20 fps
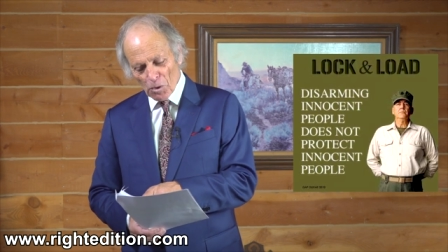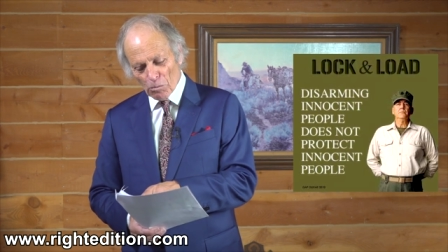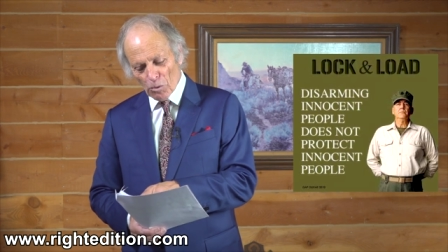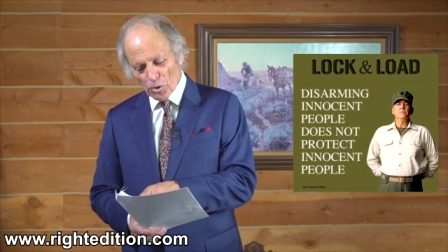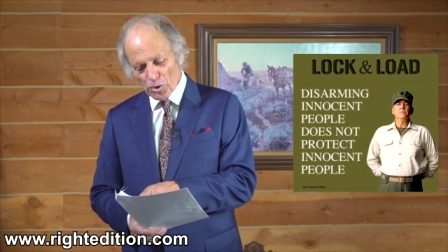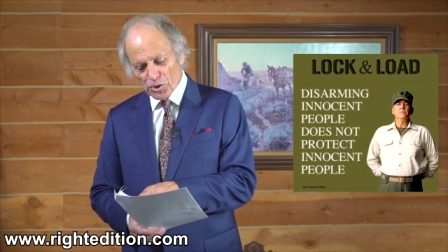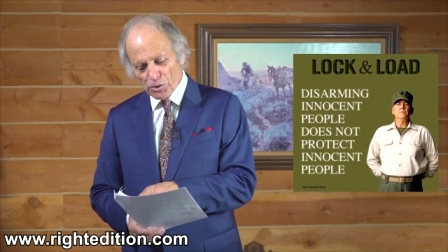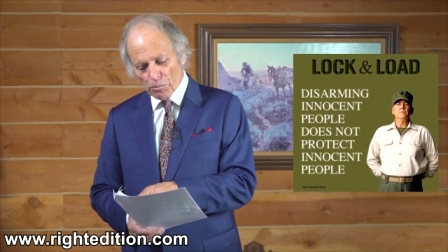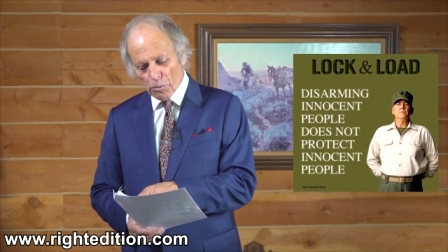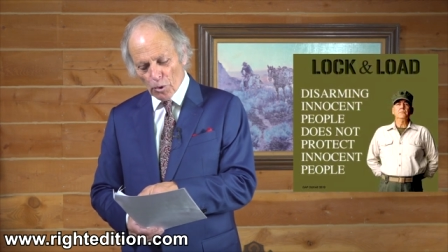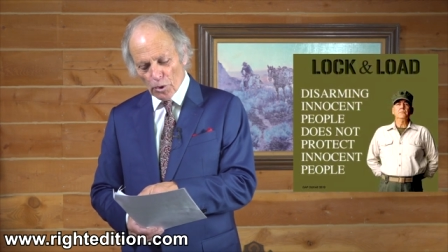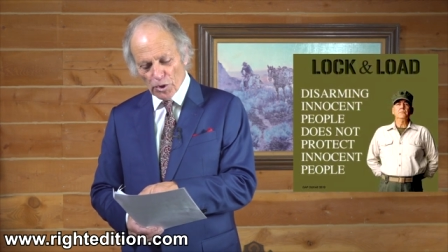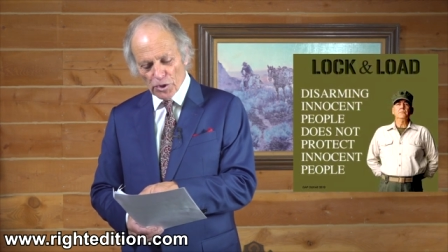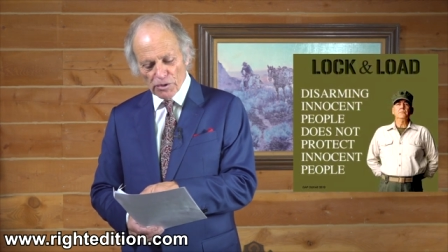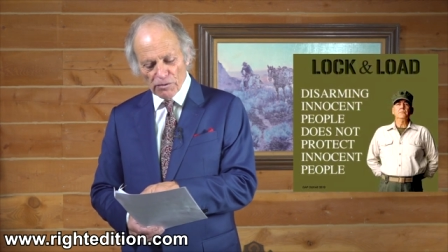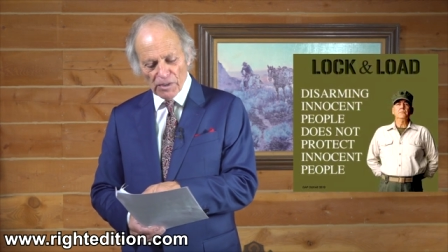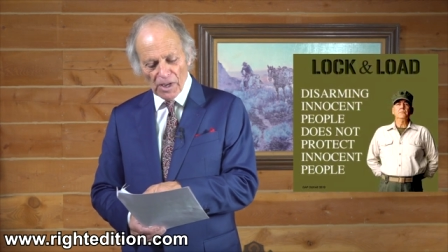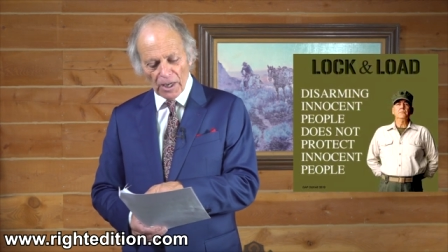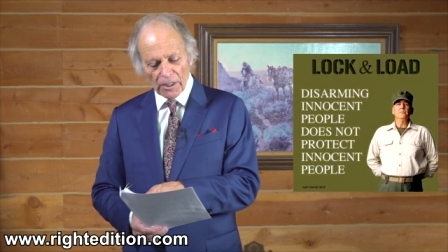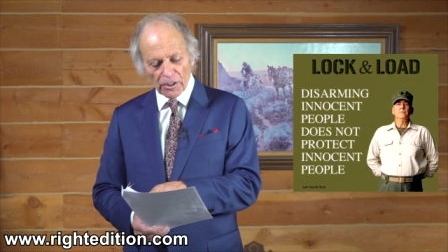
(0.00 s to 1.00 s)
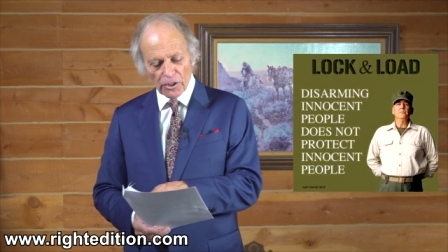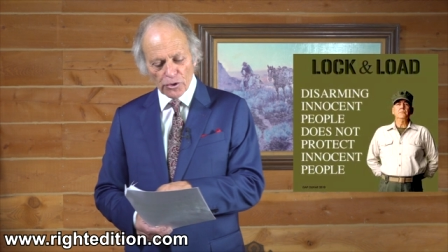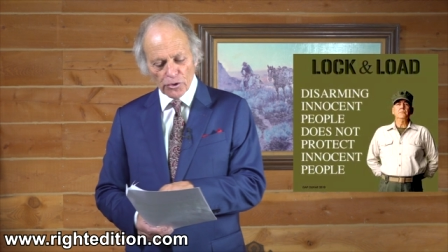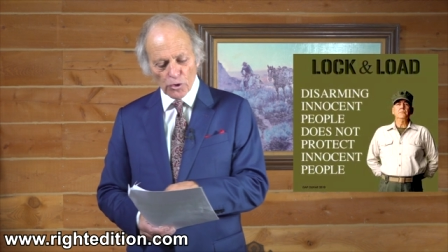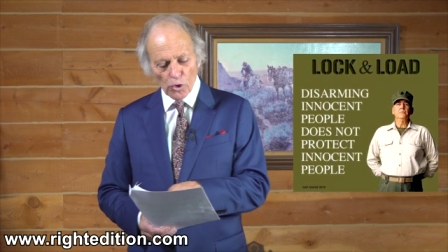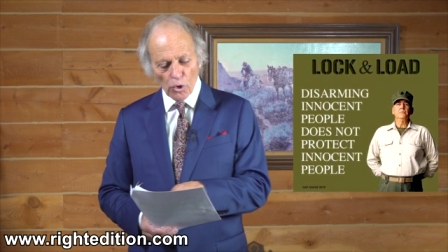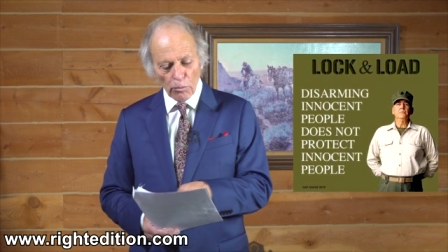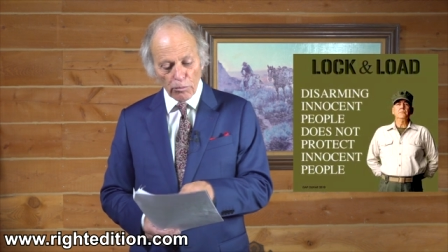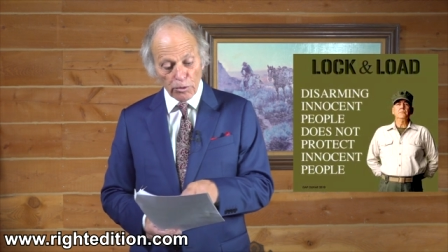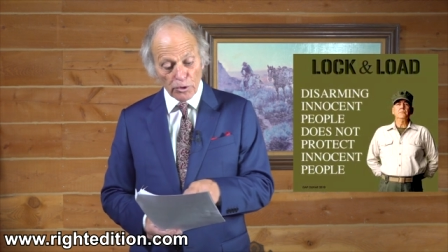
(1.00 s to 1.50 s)
Most supporters of gun
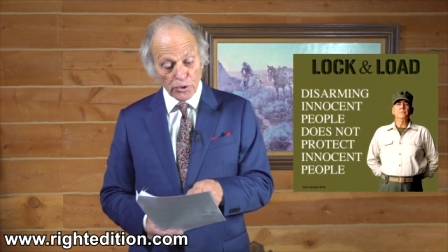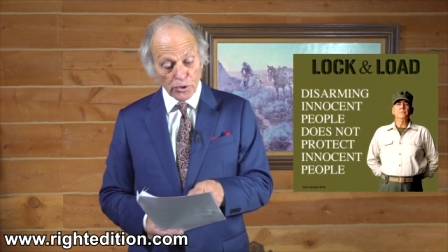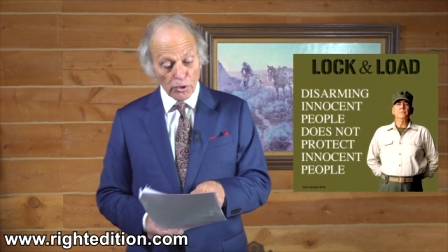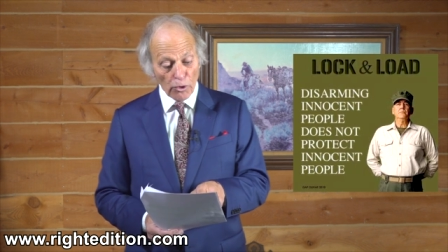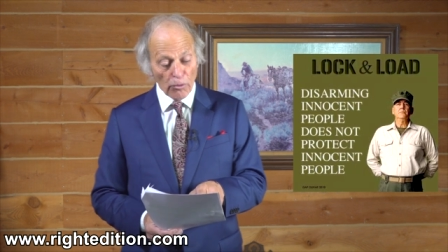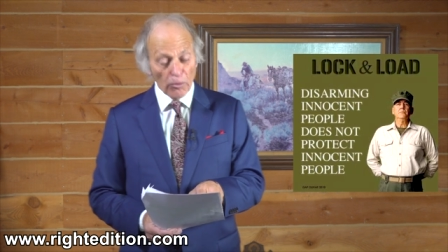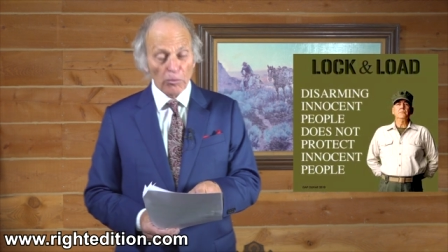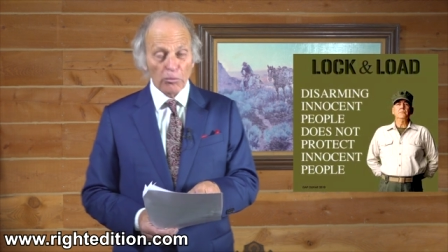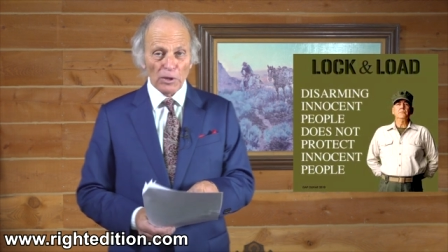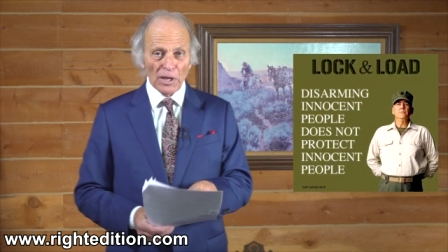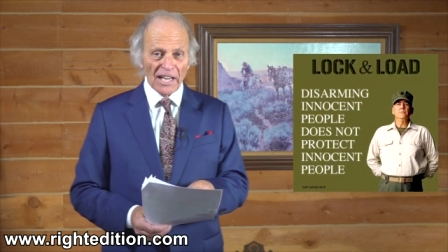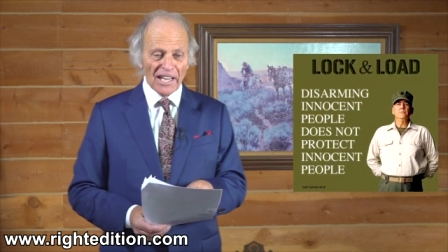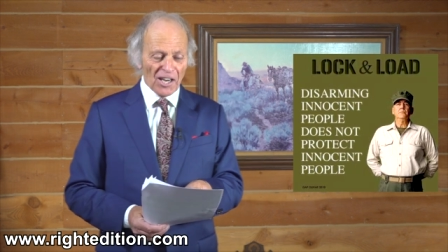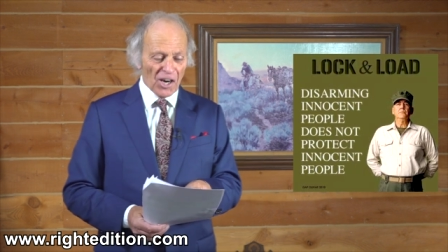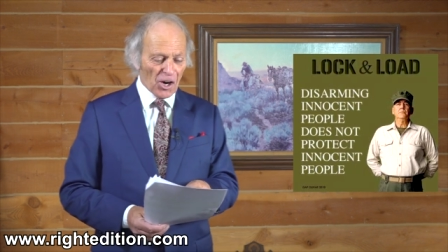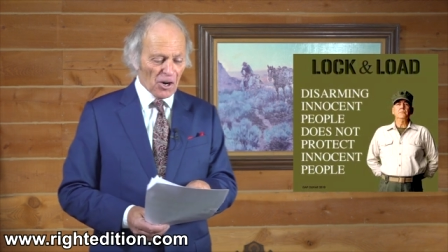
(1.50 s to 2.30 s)
control, presumably,